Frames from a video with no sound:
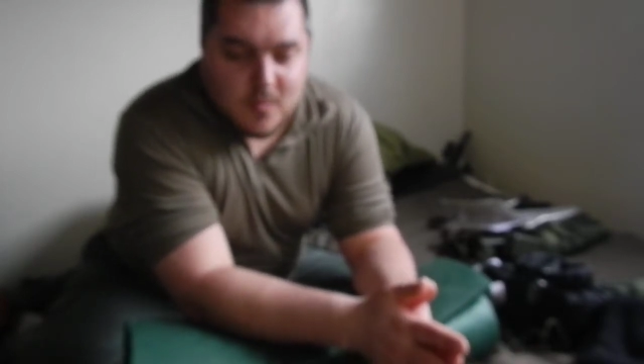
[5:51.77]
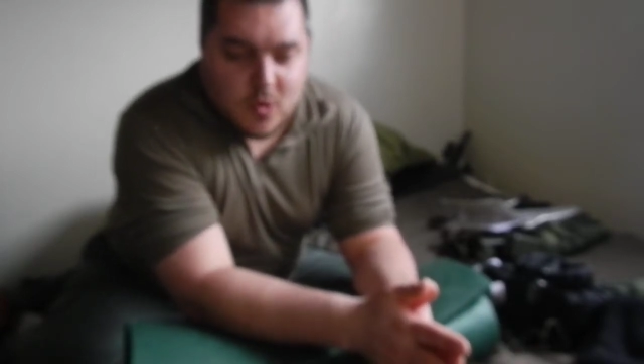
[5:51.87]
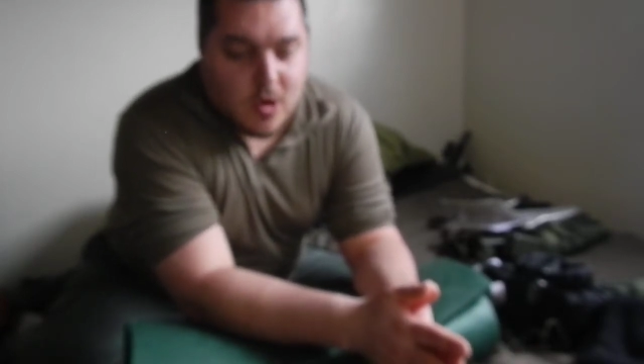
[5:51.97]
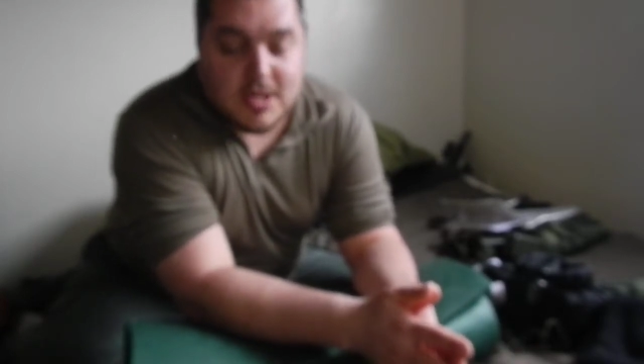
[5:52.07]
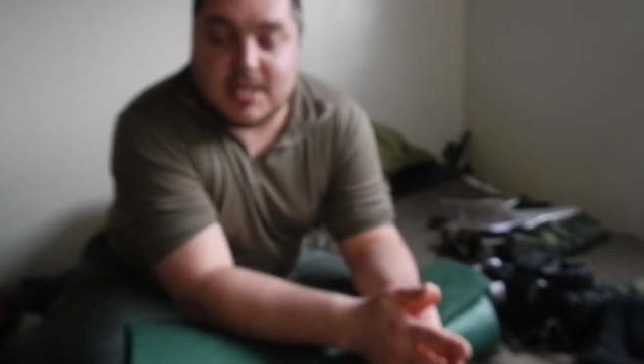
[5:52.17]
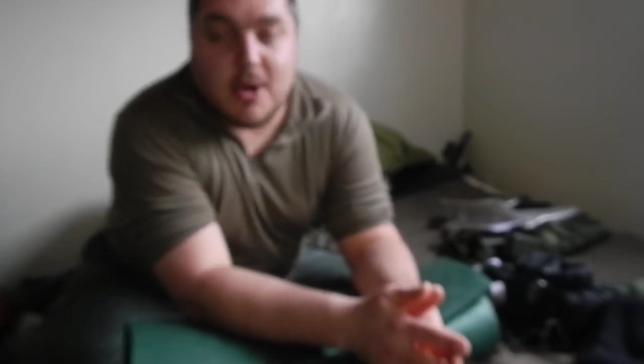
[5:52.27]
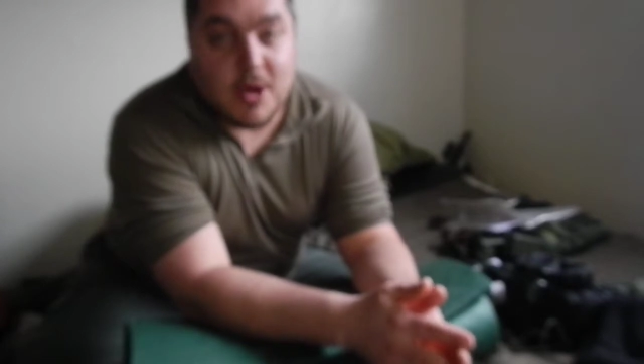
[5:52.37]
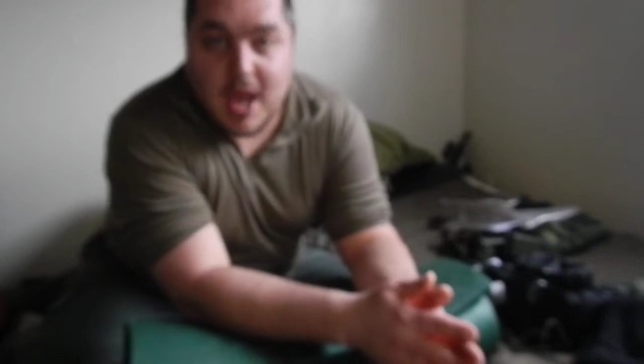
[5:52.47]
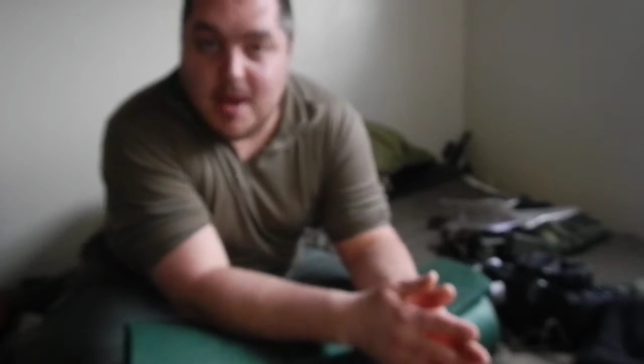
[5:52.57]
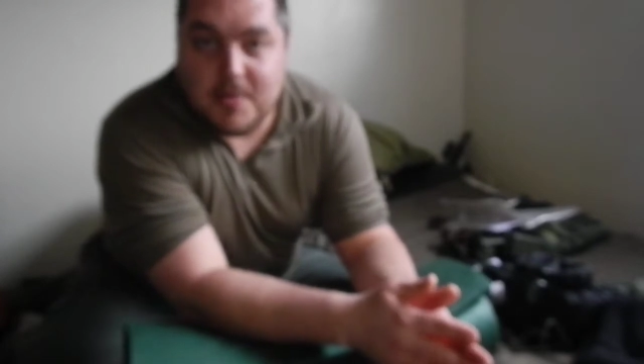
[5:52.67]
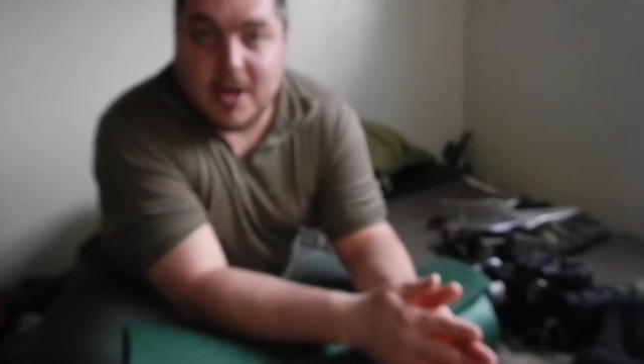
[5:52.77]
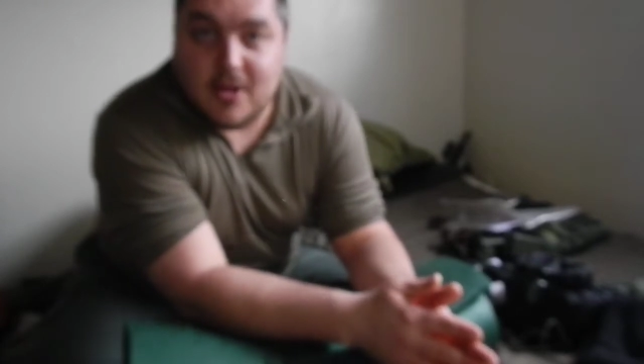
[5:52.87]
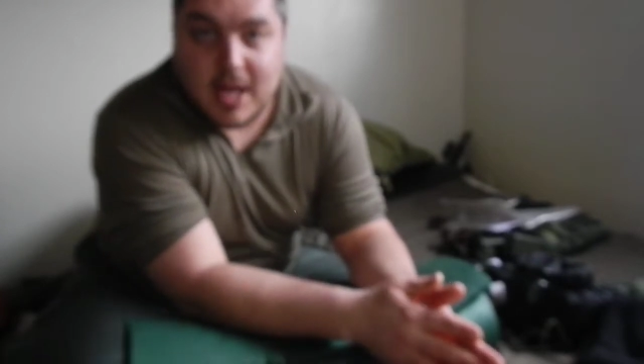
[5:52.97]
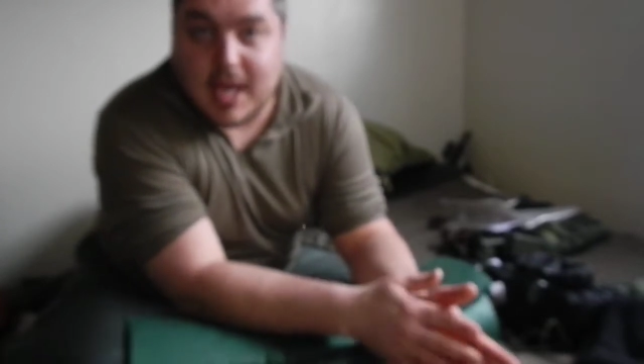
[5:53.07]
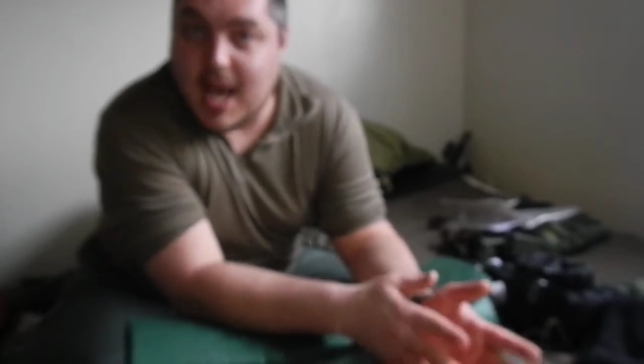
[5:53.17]
or just go camping
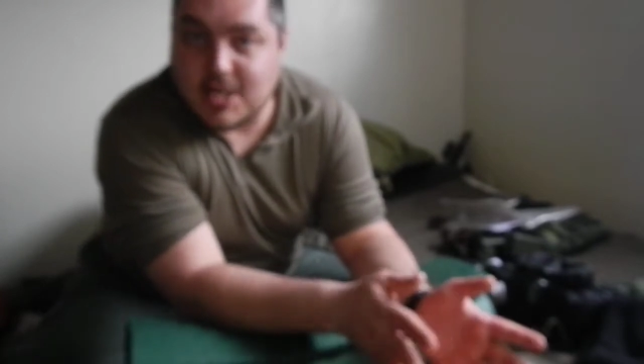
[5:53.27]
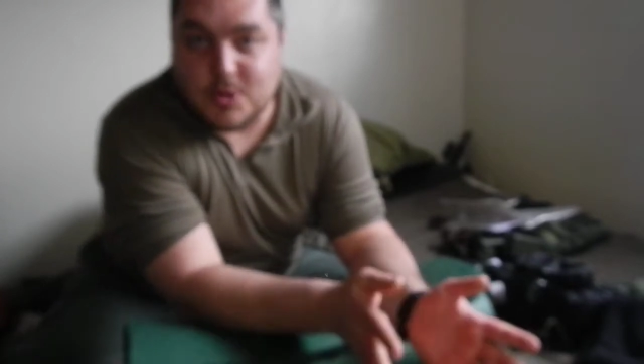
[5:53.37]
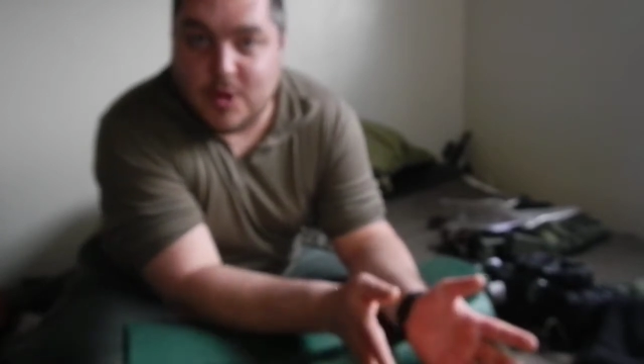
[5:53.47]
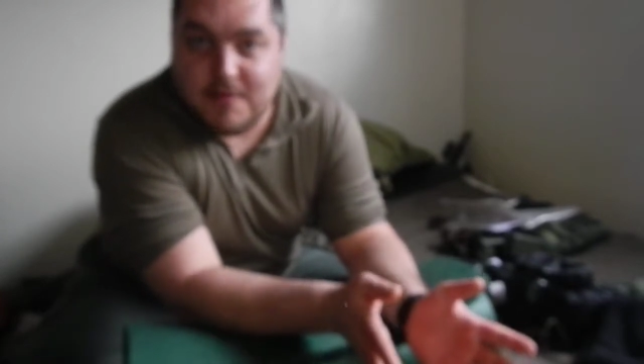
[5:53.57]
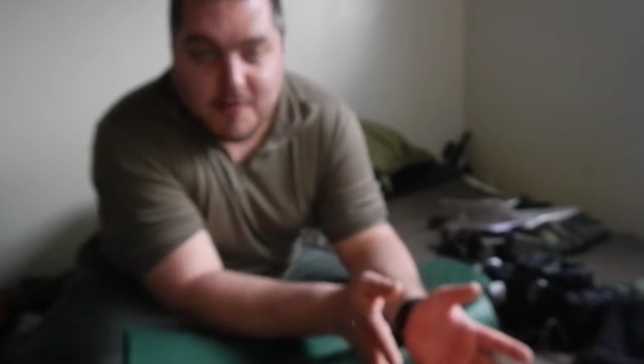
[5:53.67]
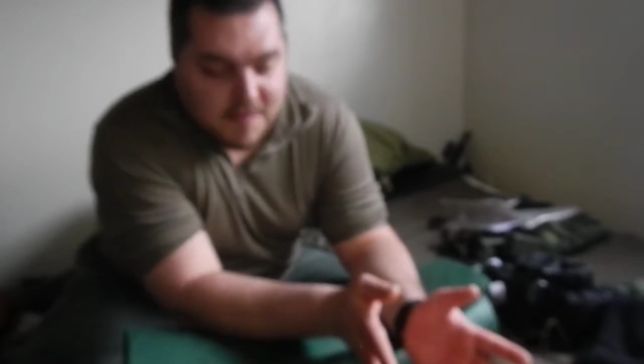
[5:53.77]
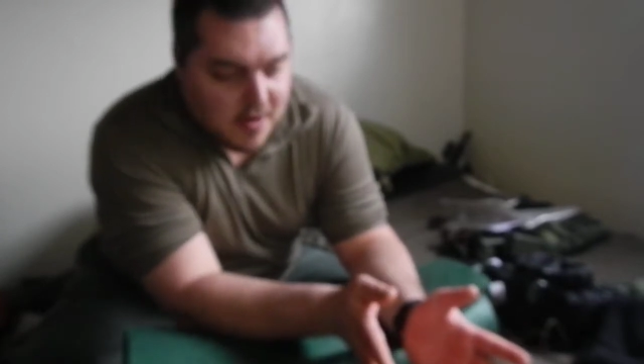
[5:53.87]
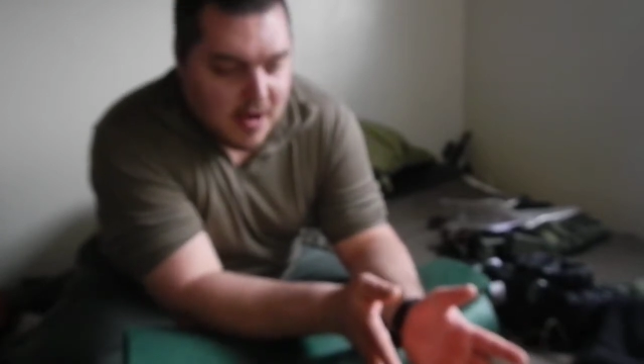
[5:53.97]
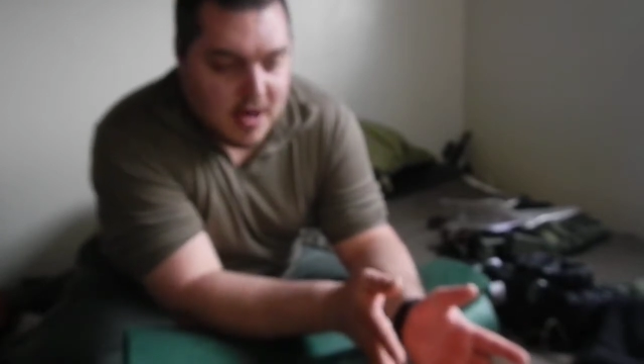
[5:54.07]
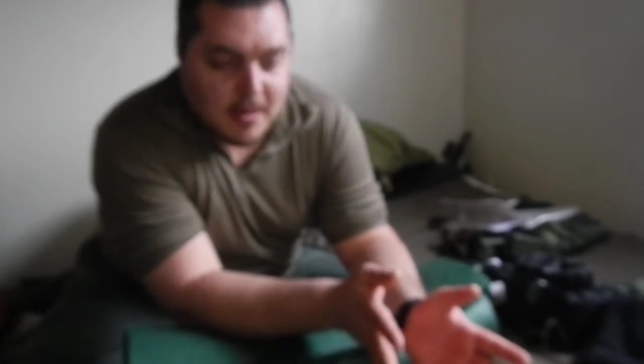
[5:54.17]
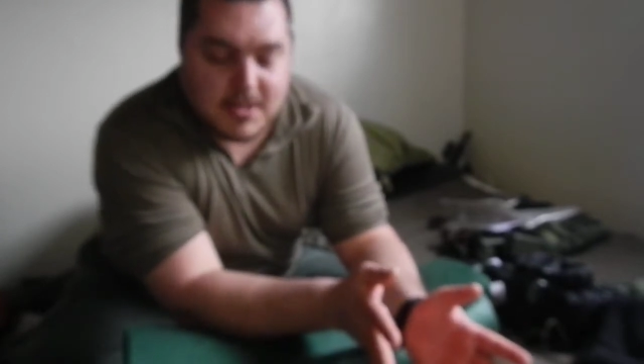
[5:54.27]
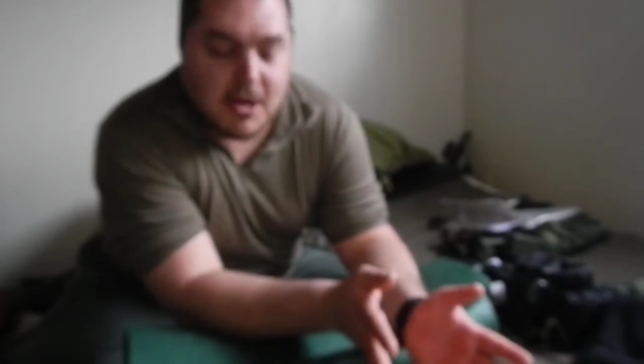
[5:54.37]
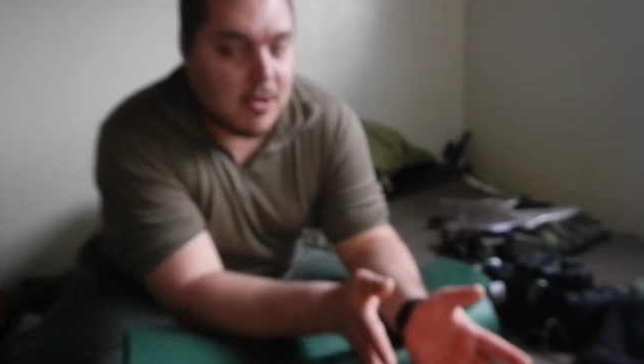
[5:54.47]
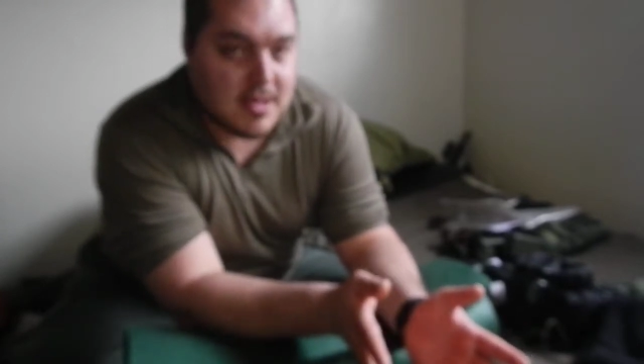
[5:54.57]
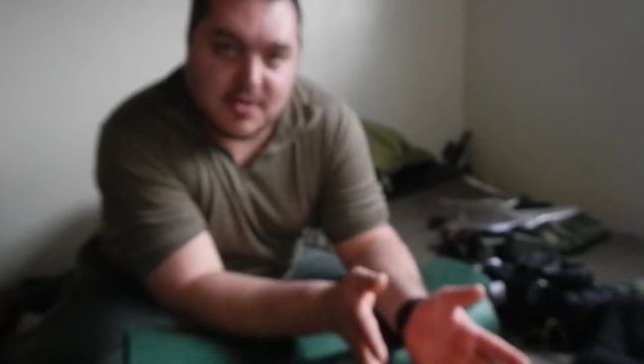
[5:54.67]
like casually for fun, I'm
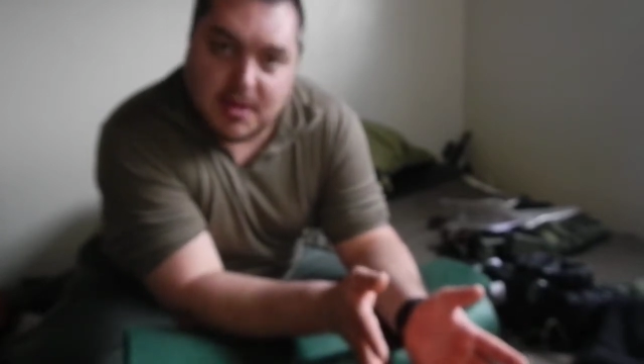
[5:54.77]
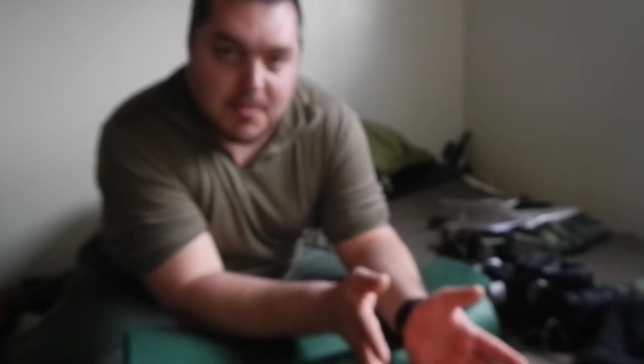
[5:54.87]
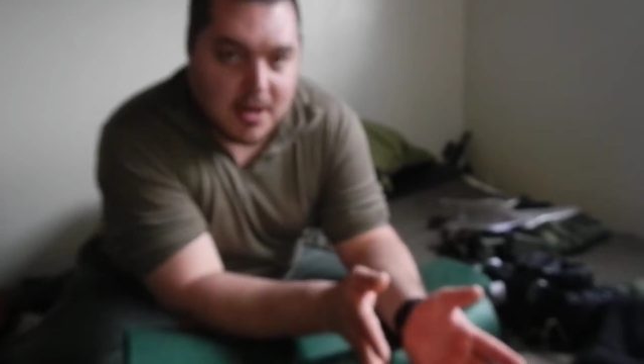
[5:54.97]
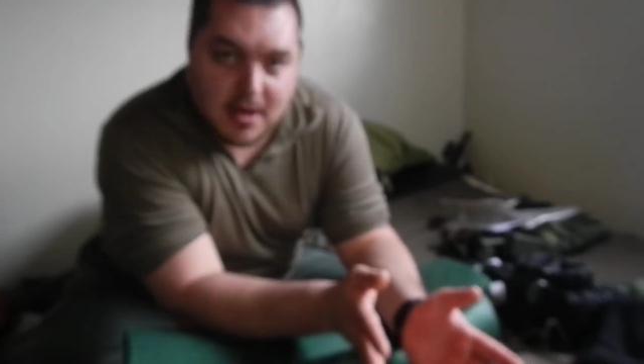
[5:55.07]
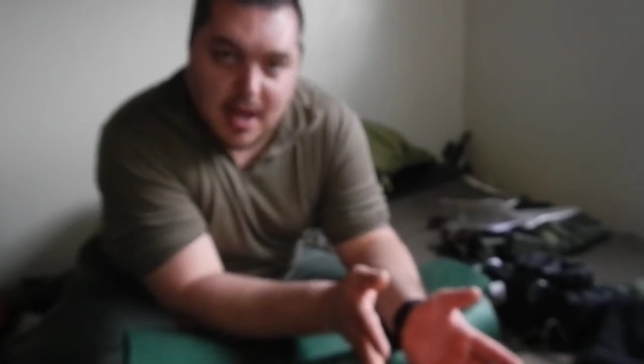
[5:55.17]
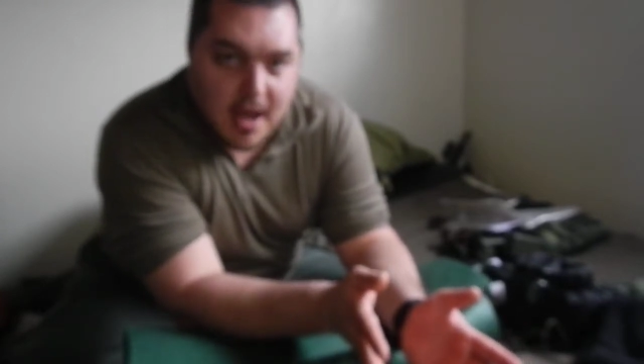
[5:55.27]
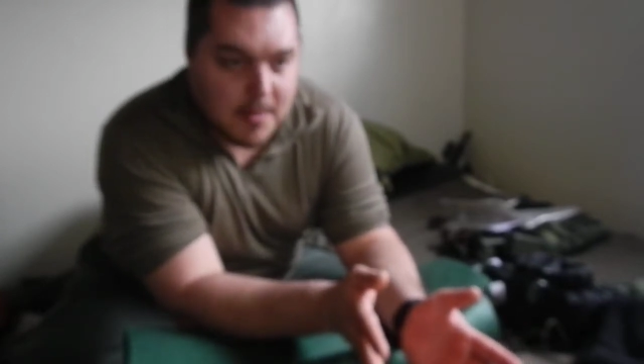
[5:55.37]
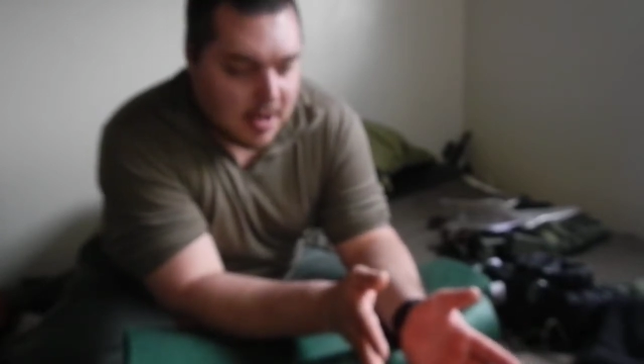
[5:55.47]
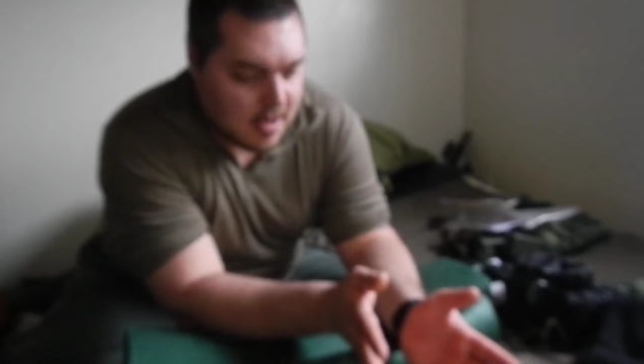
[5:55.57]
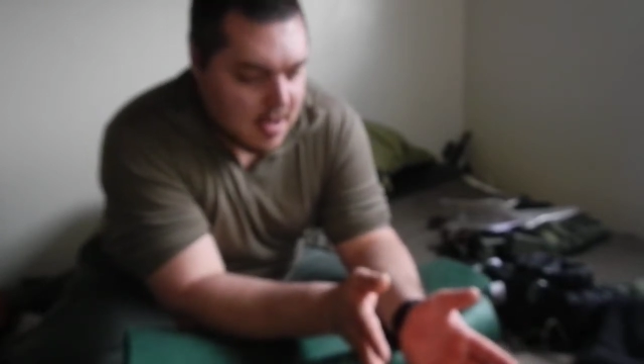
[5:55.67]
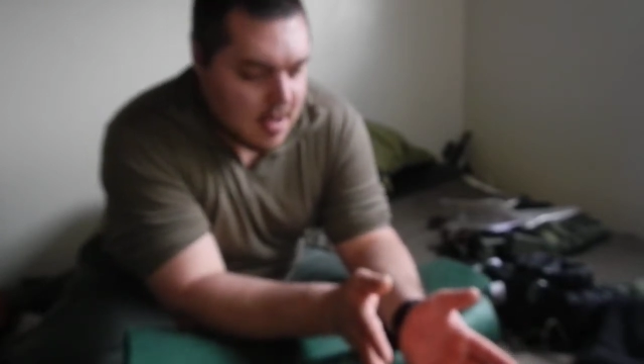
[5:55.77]
totally sleeping in a hammock.